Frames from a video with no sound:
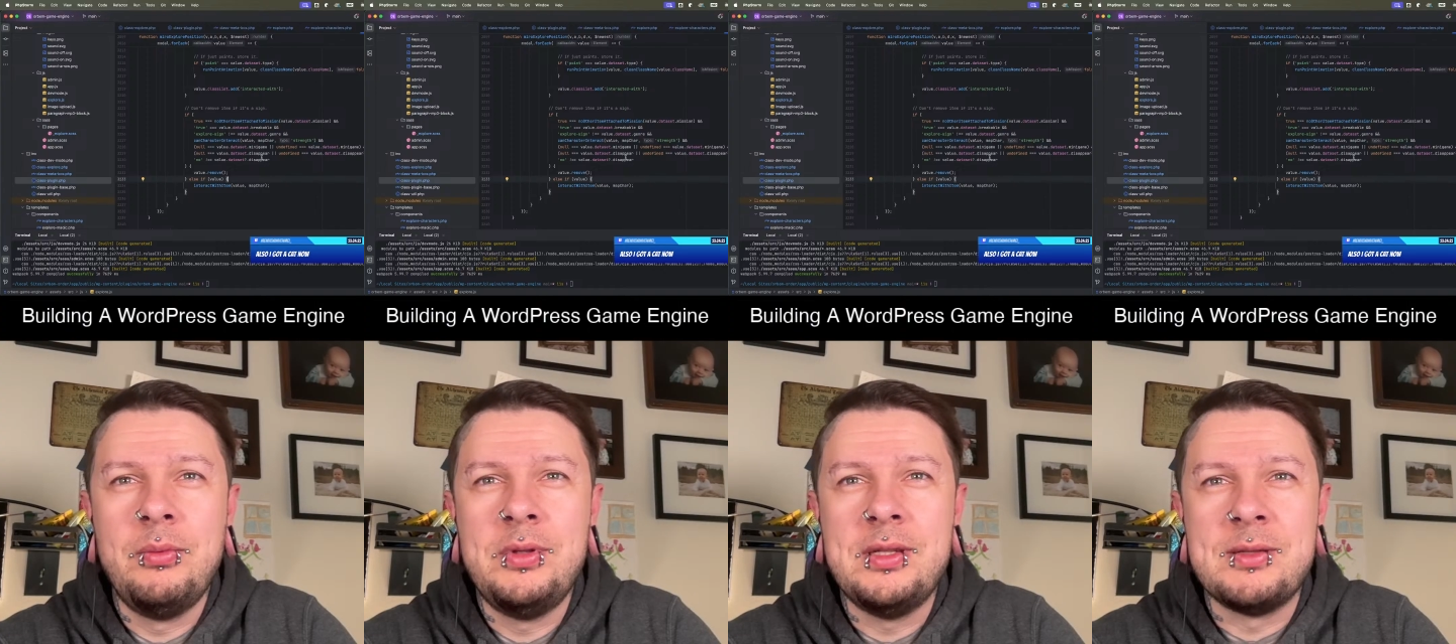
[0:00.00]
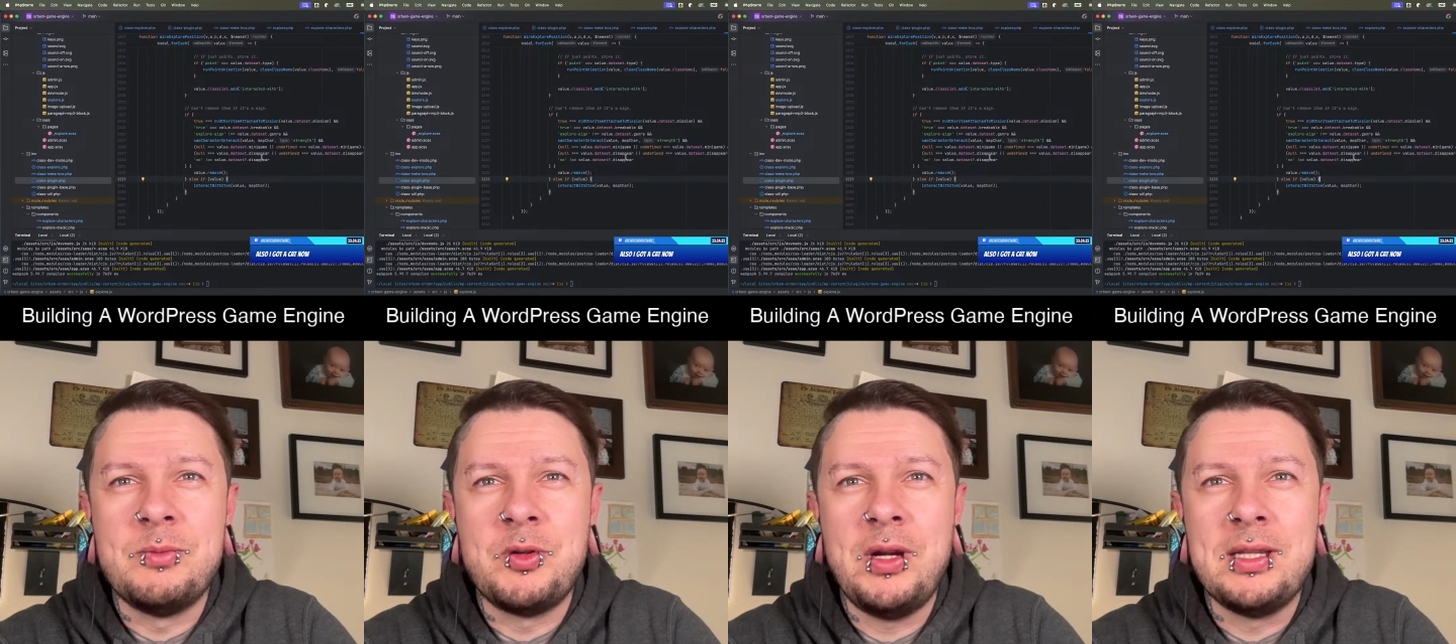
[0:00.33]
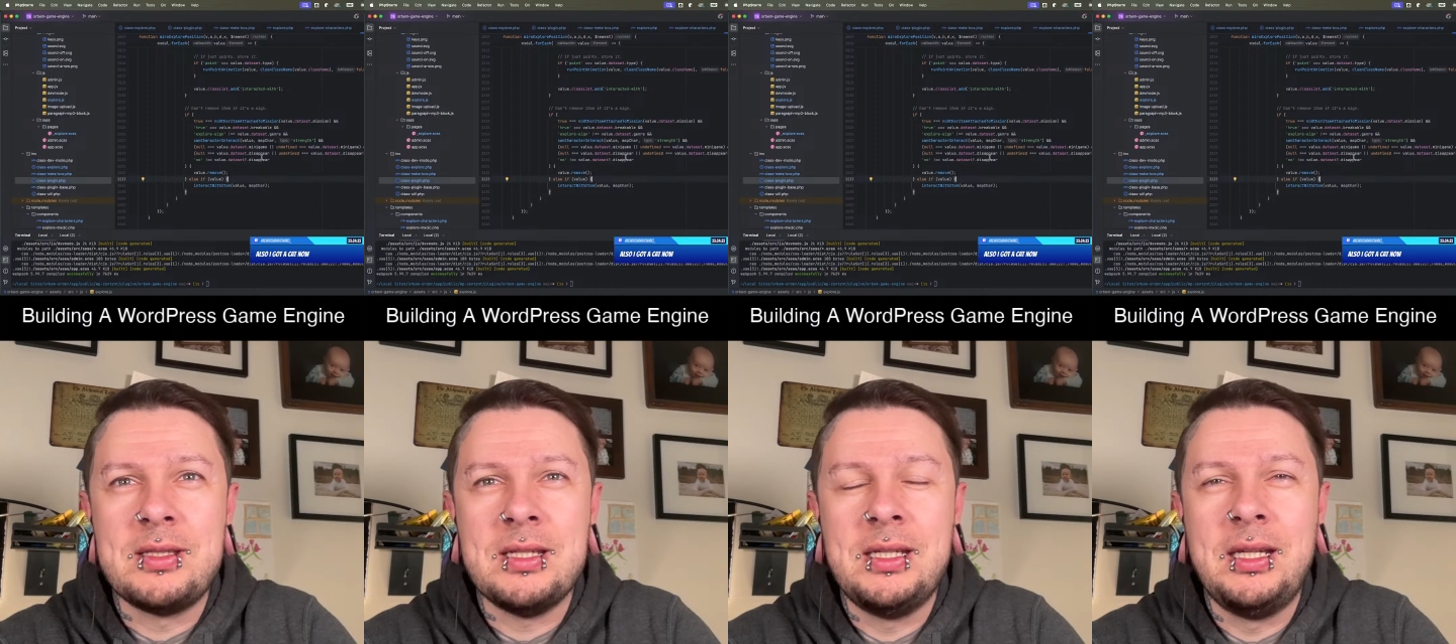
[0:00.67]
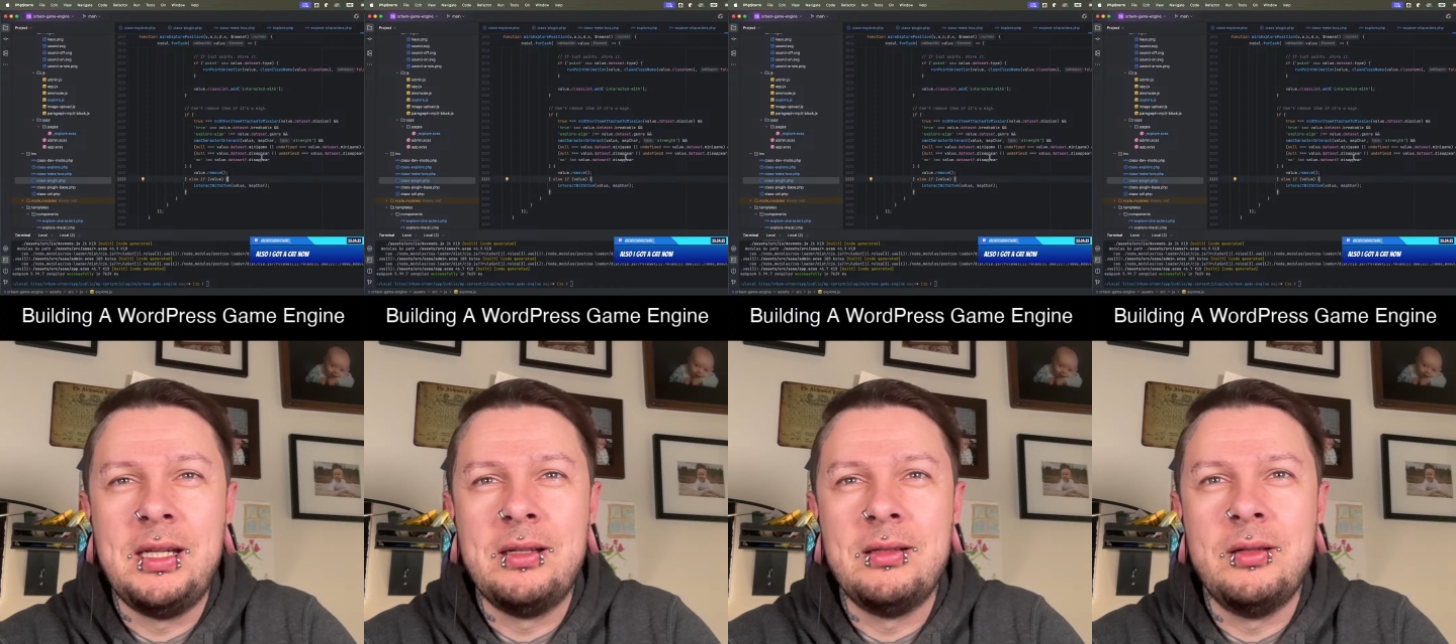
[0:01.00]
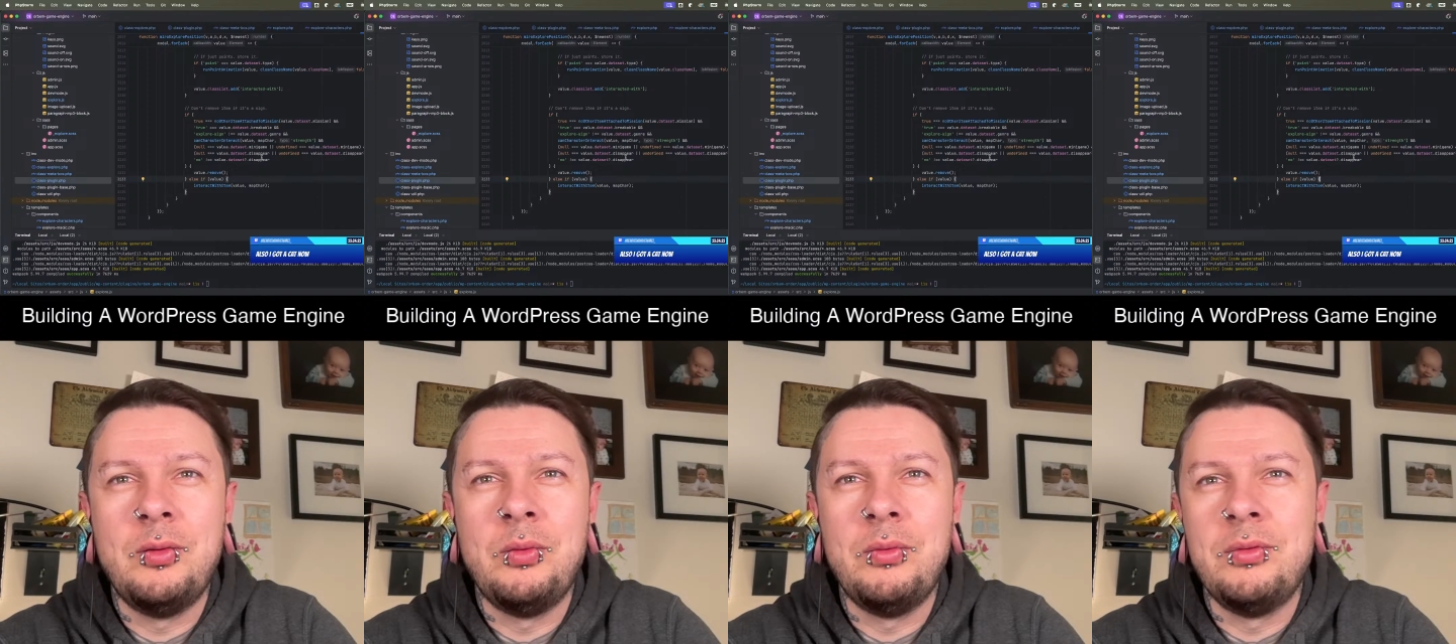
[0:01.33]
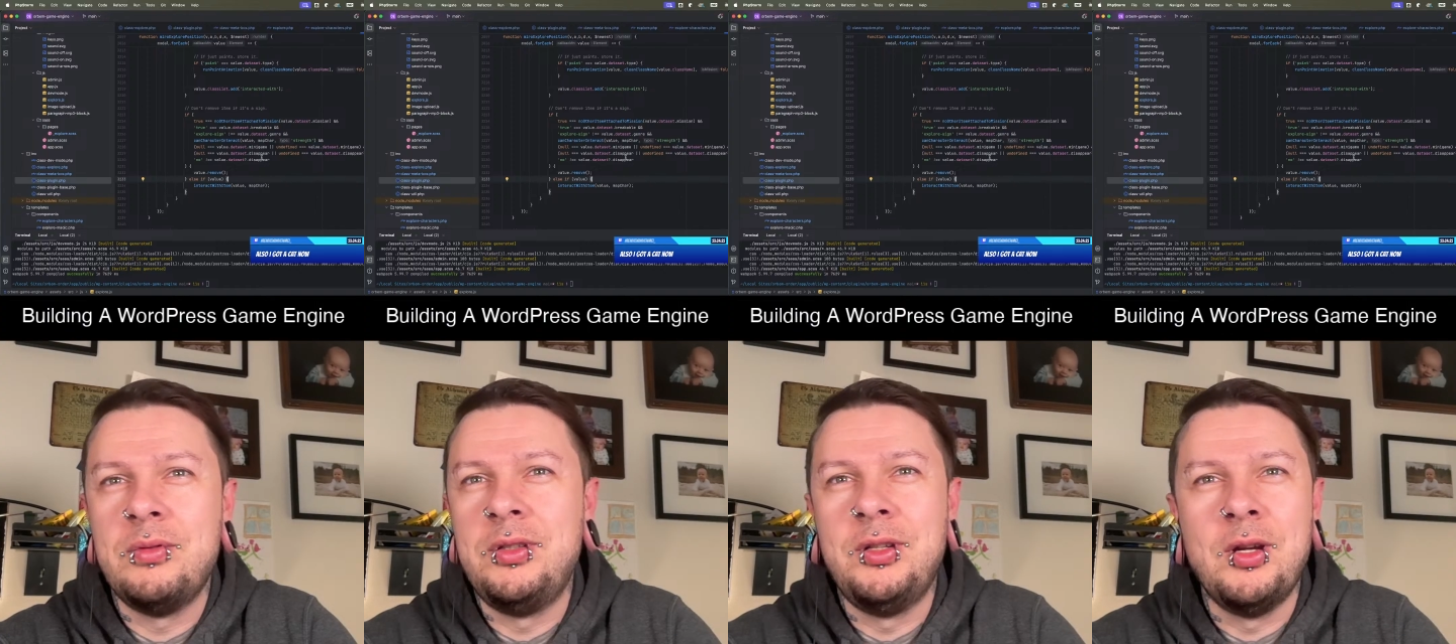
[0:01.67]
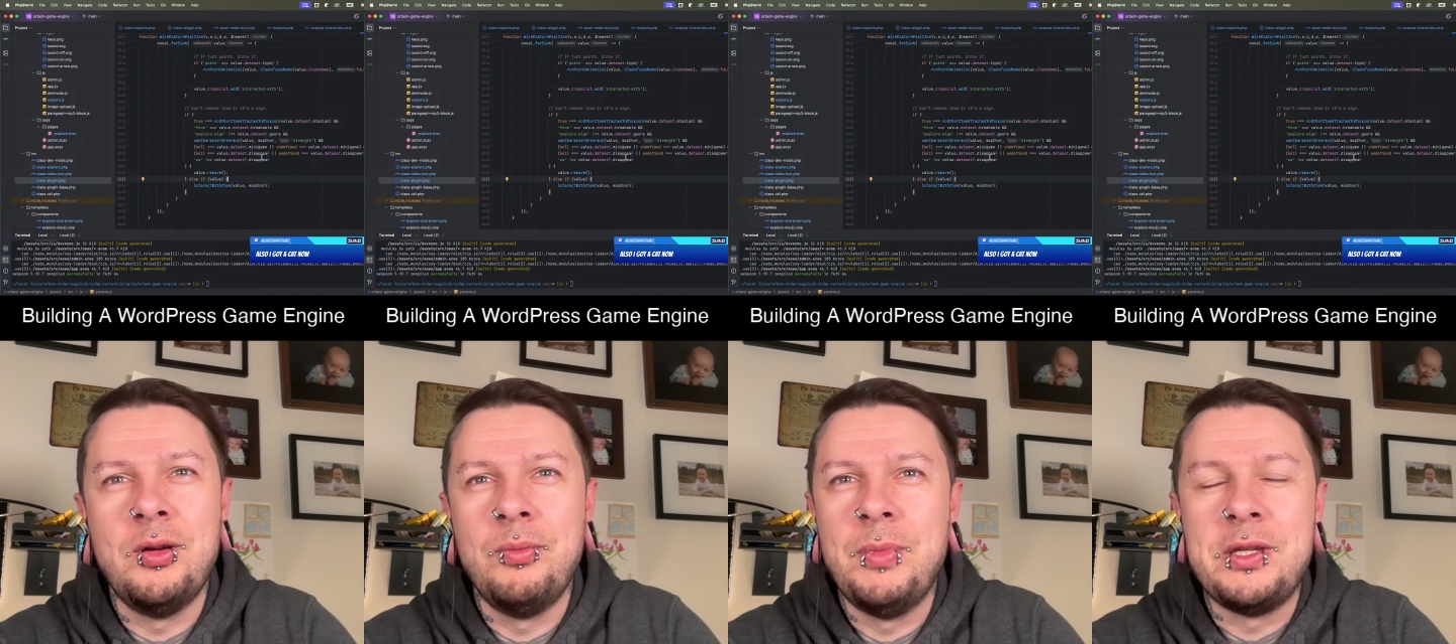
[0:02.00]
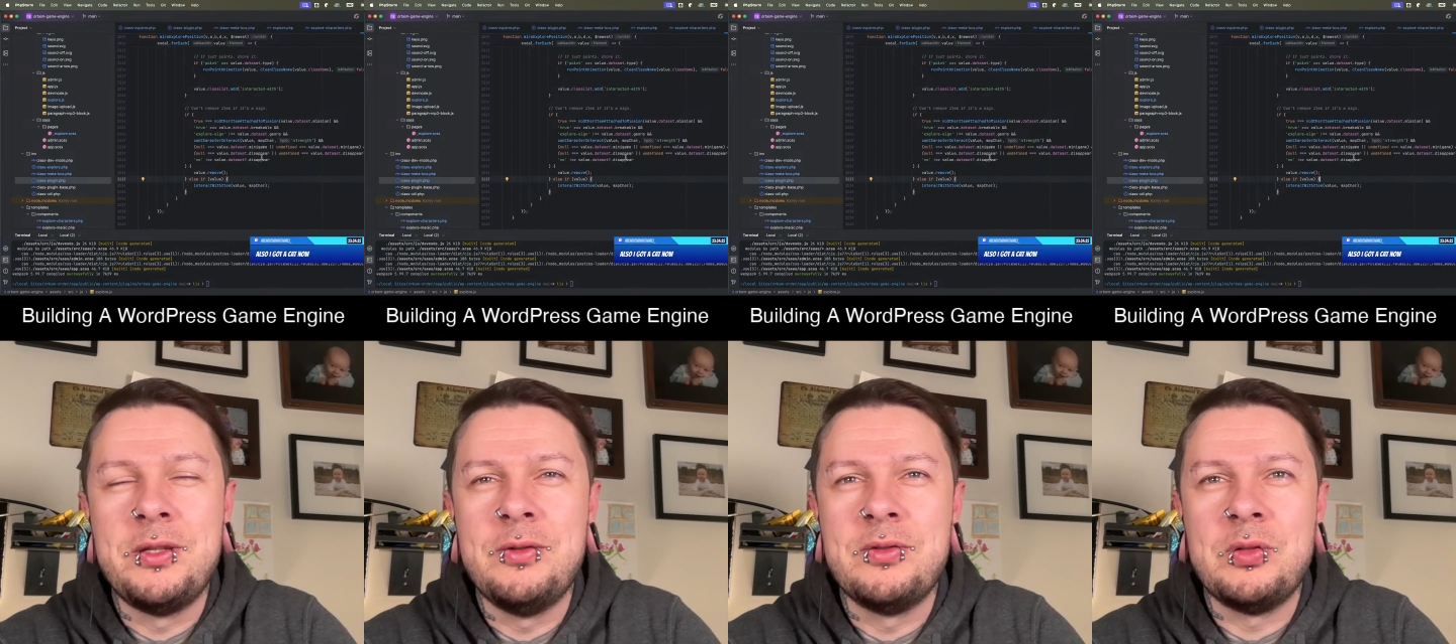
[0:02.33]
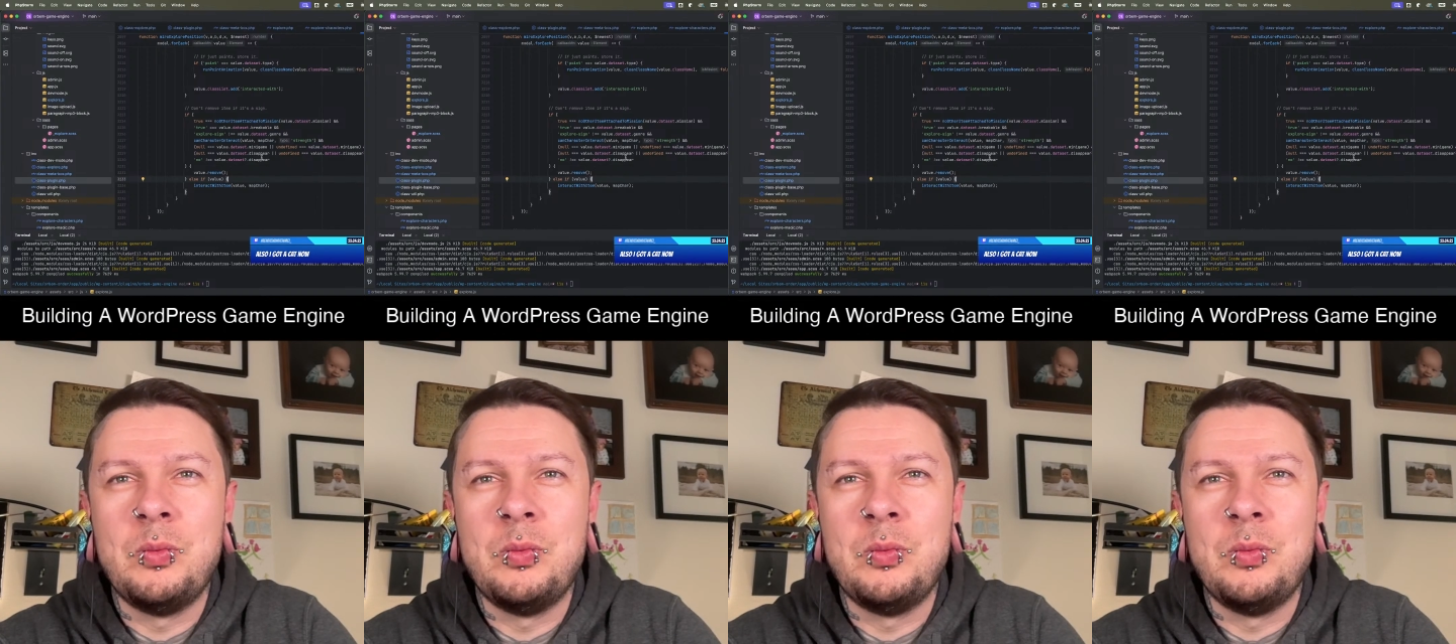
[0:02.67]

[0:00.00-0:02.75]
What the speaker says: did some translating on menus